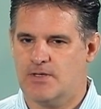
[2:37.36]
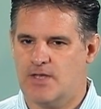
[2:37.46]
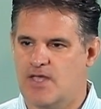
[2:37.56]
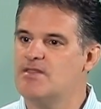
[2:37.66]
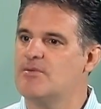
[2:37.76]

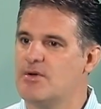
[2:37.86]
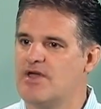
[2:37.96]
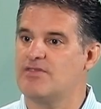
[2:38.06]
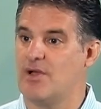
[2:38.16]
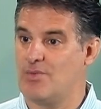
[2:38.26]
the
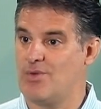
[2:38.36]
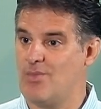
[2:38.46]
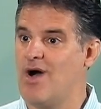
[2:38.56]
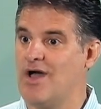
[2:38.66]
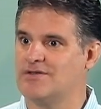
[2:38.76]
breath that we
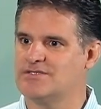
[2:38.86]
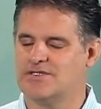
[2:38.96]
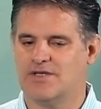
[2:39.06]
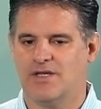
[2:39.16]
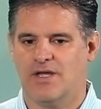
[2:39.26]
want
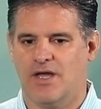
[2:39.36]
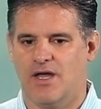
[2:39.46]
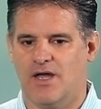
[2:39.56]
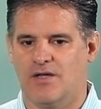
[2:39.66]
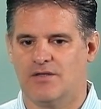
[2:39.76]

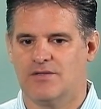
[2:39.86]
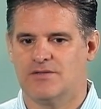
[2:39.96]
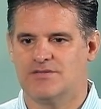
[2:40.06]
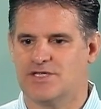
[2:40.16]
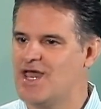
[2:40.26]
to